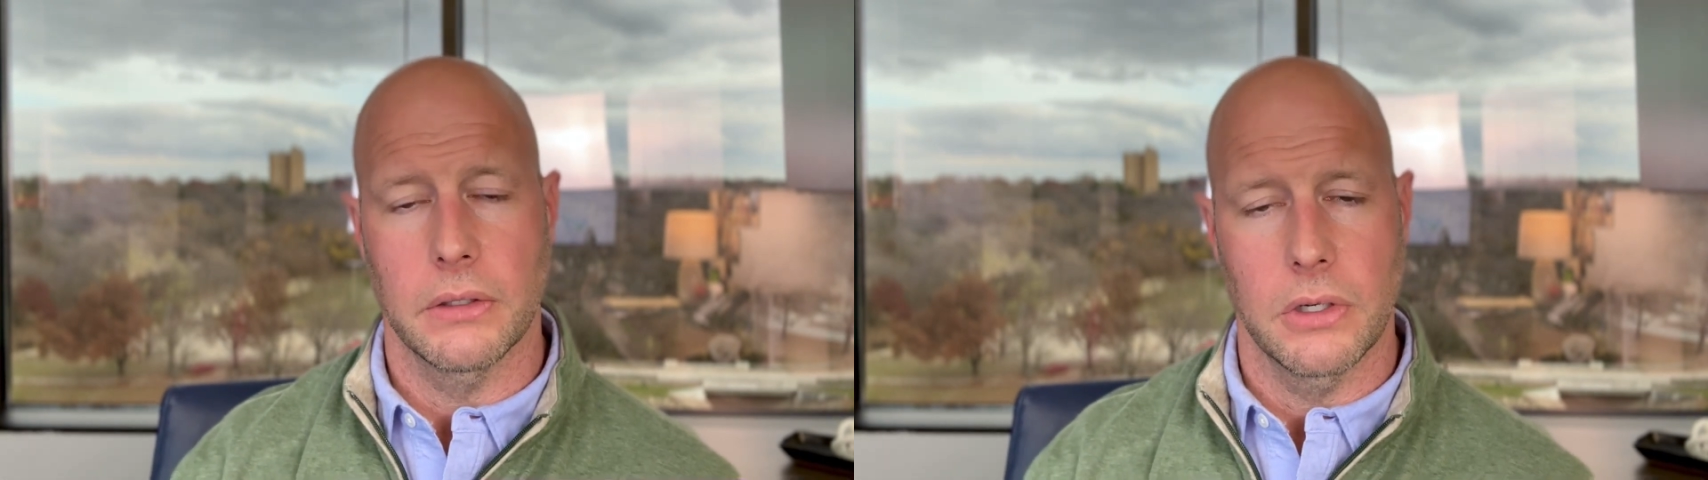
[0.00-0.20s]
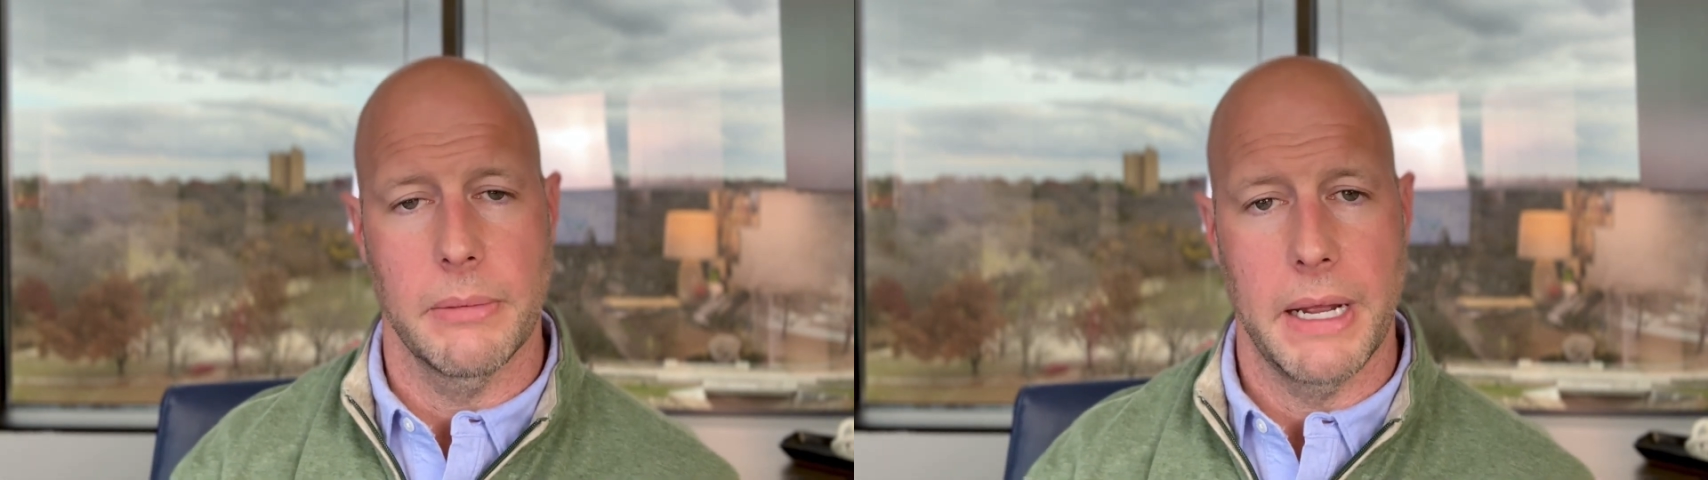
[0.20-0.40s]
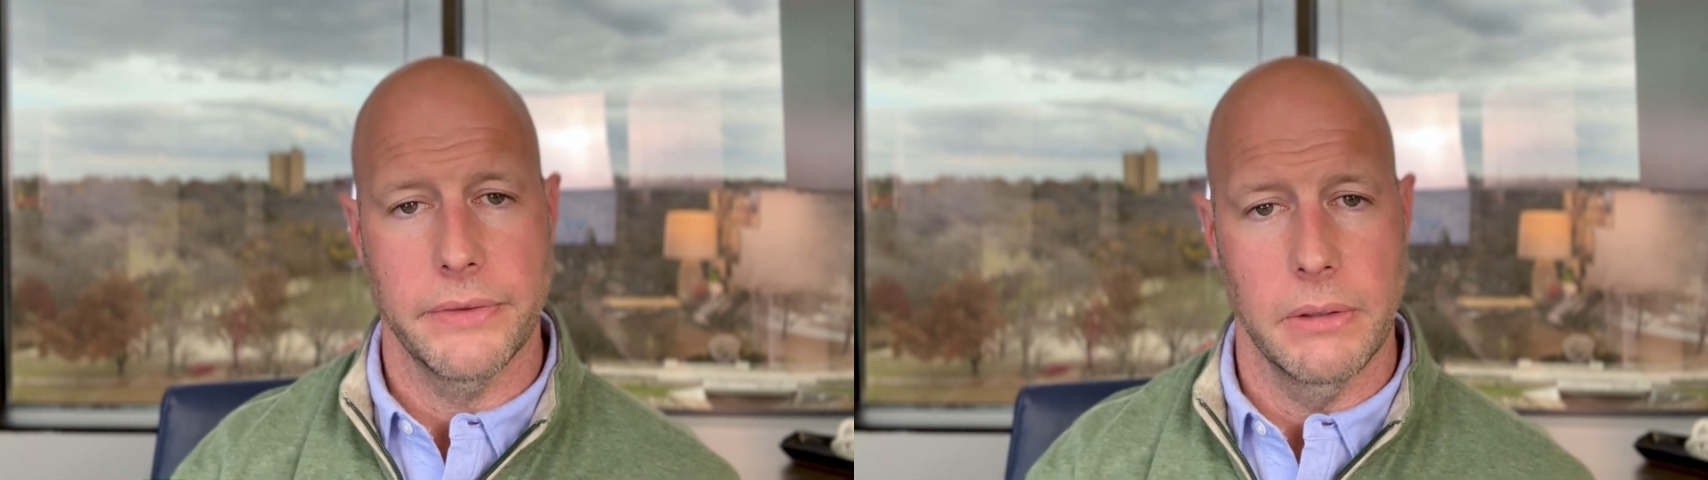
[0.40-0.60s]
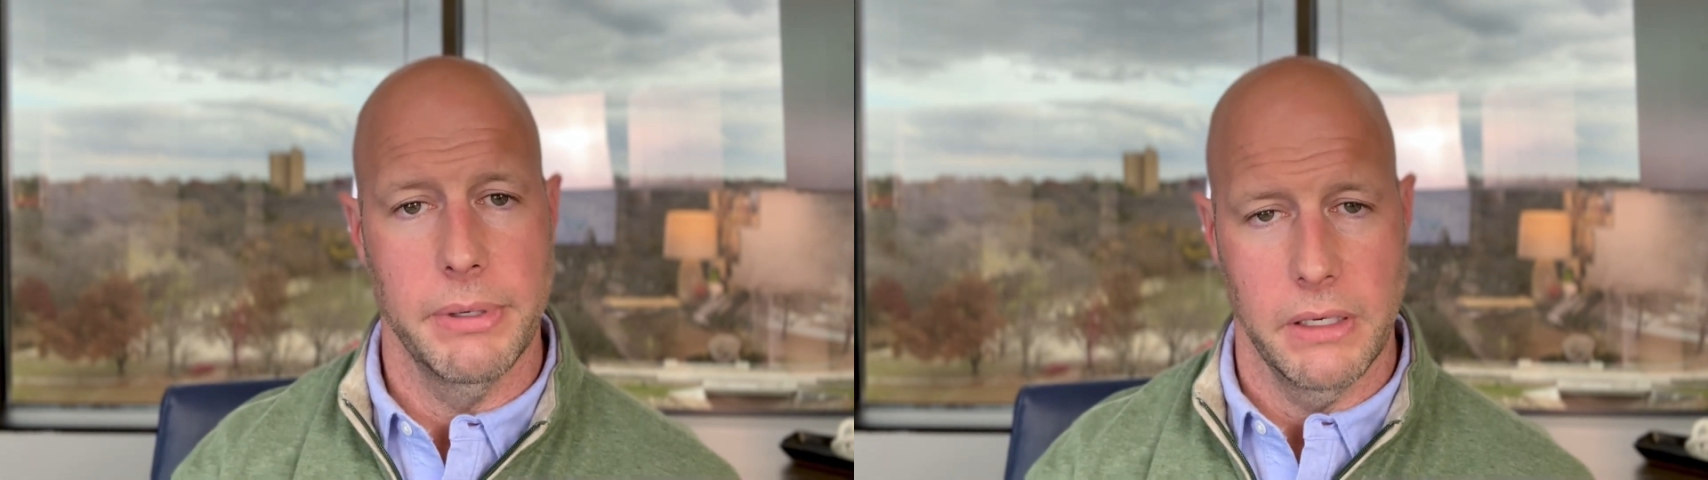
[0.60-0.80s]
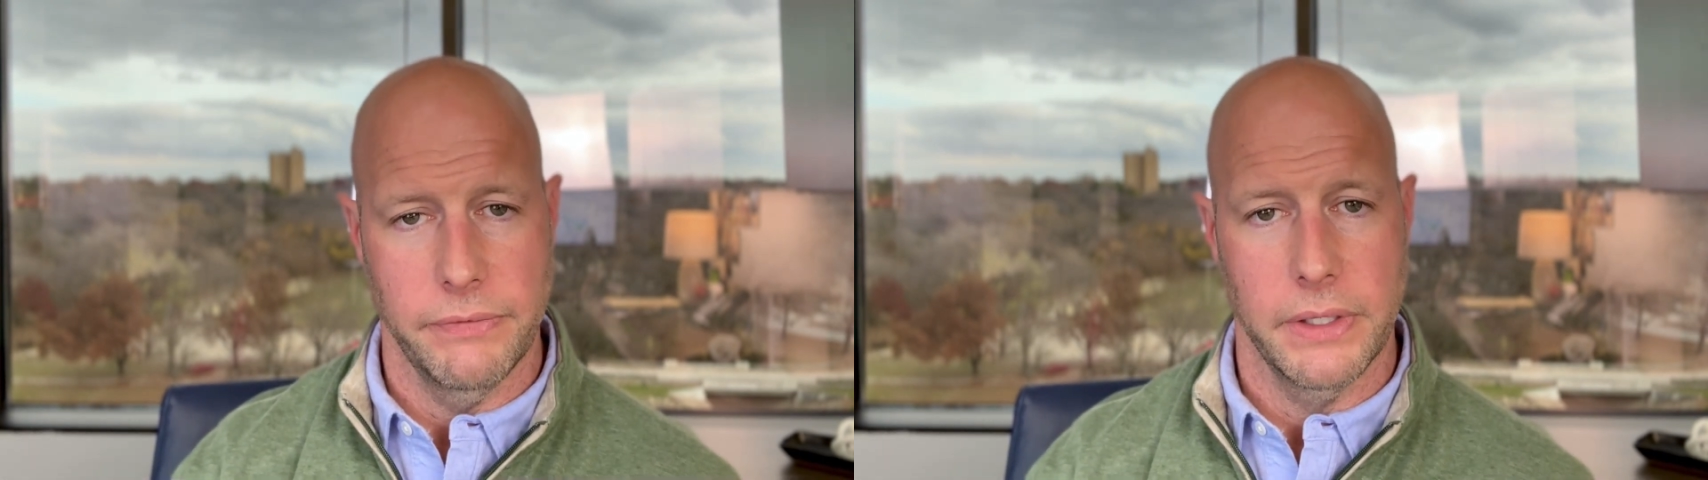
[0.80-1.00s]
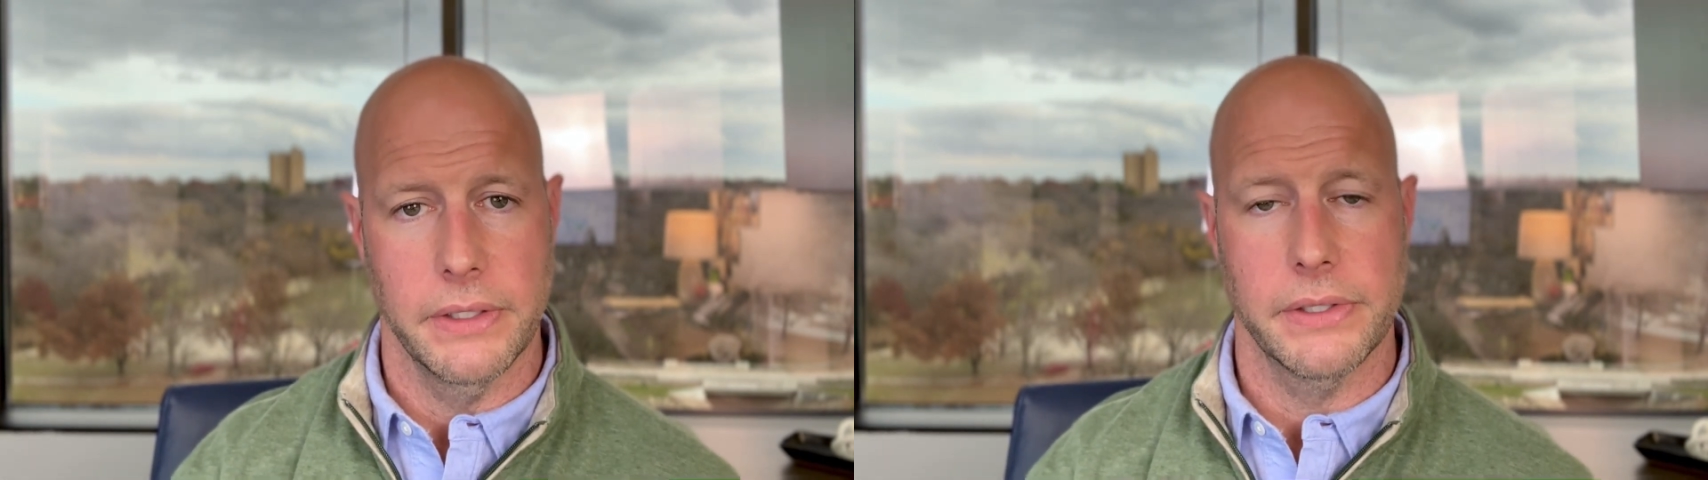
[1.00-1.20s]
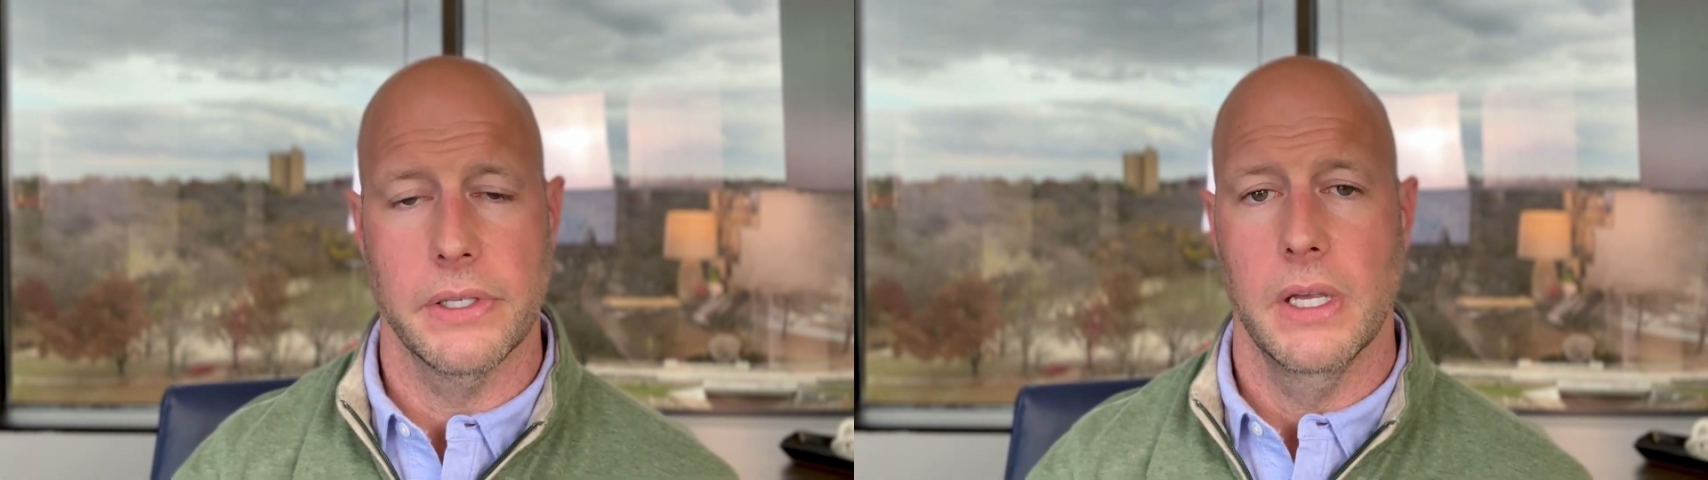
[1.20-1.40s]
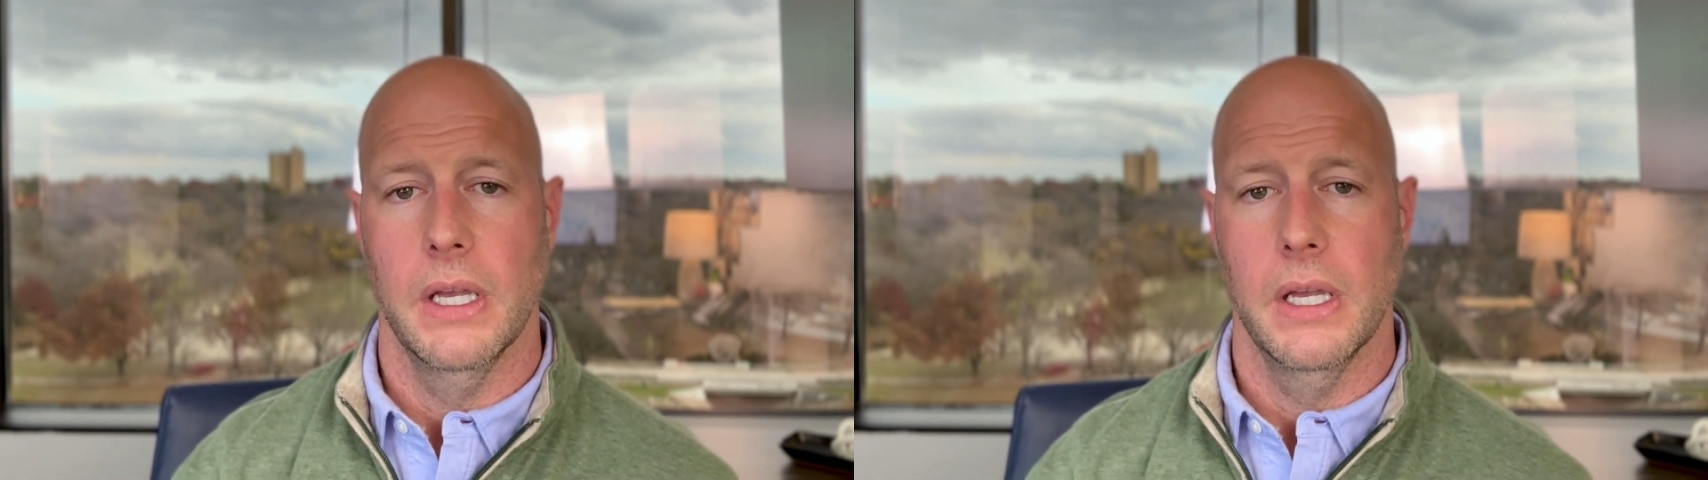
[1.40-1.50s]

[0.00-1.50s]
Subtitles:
learn about their benefits,